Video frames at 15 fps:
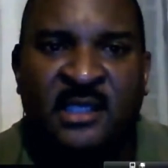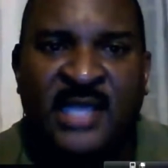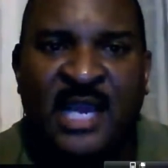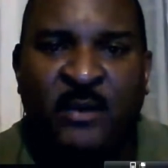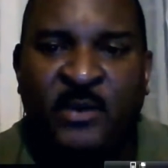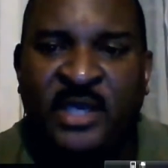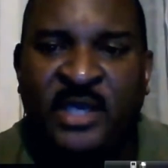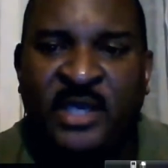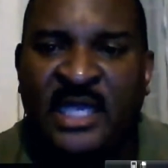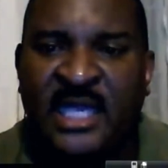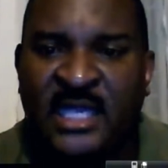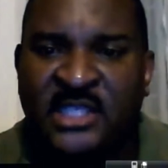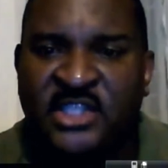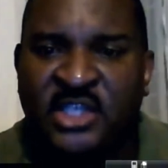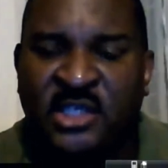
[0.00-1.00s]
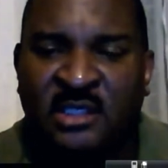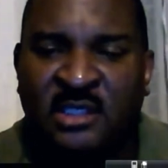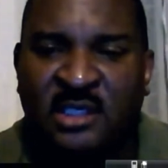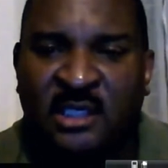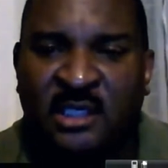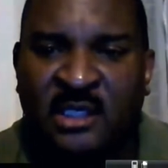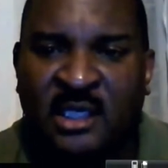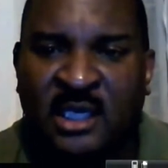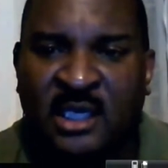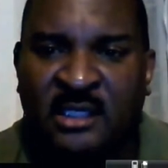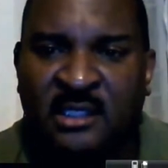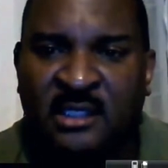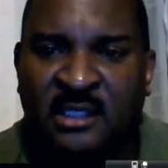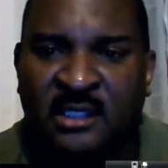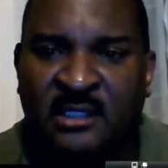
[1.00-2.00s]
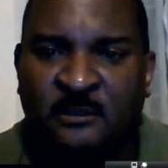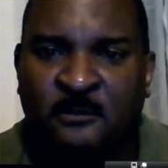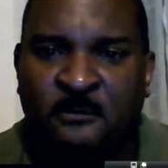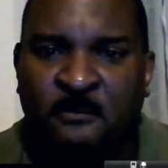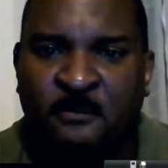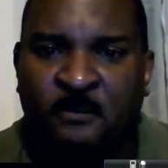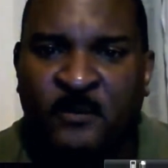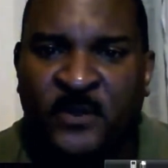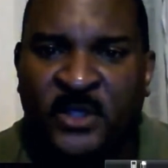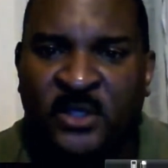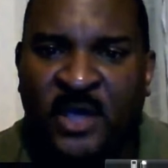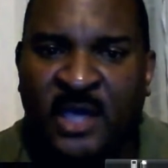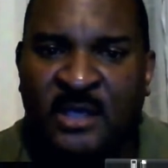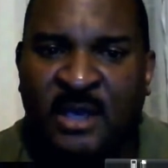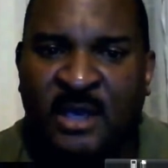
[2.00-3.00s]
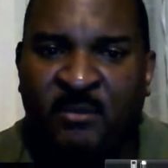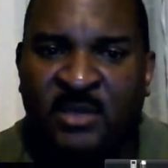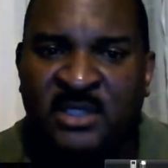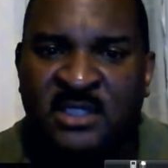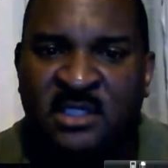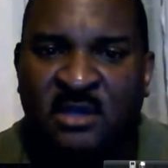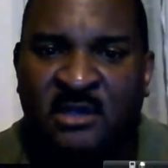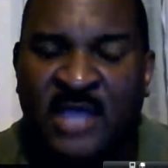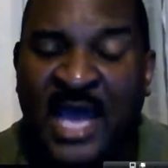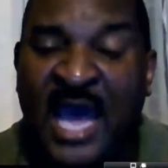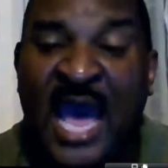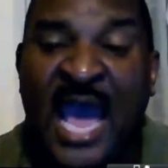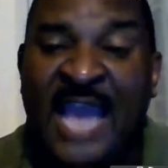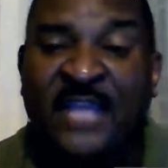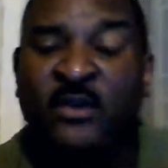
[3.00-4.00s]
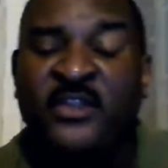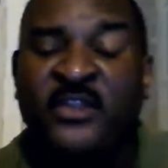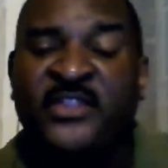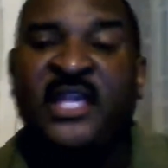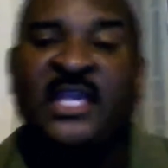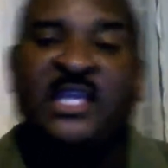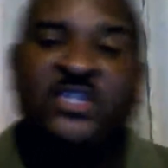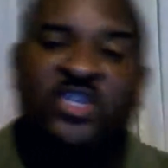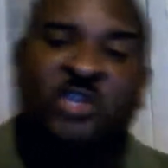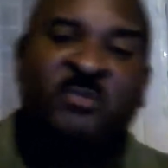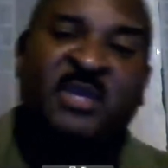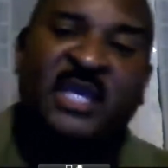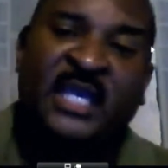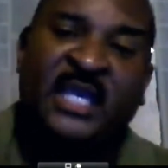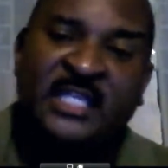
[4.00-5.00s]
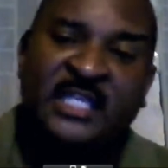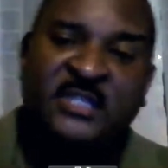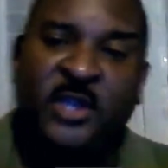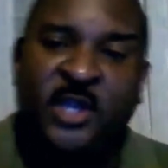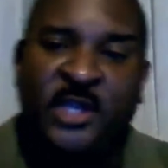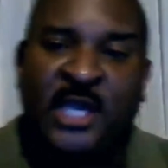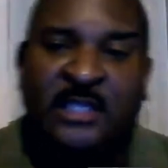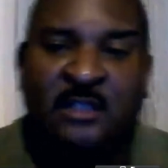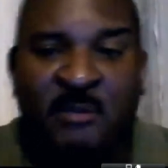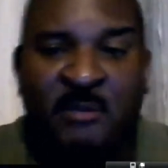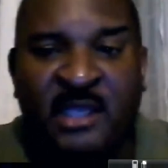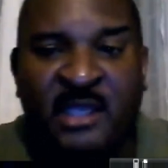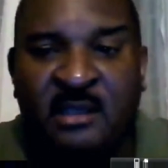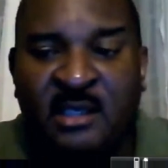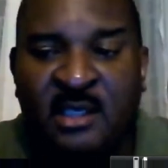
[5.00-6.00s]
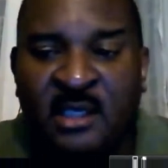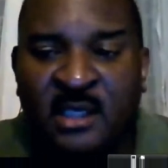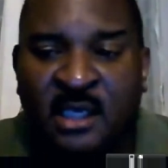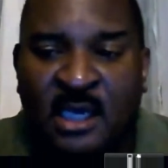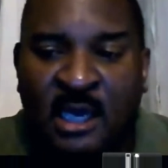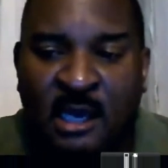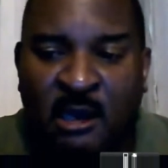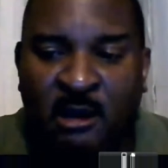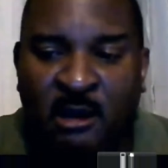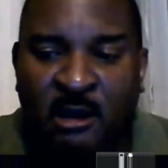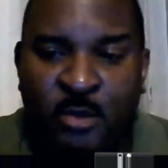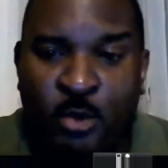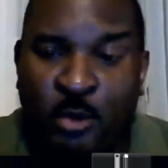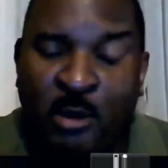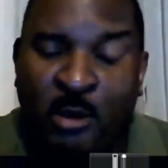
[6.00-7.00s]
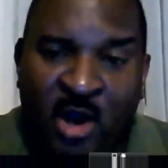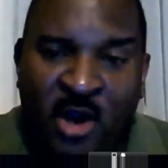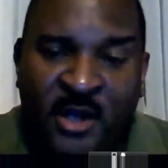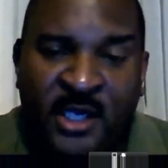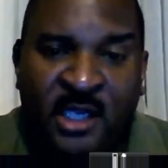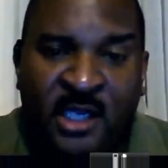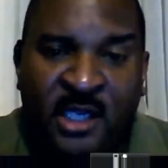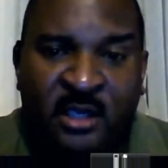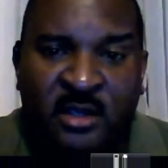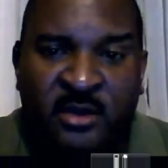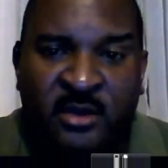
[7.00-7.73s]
I would engage in, I don't think it should be a case where you're not coming. You are born here.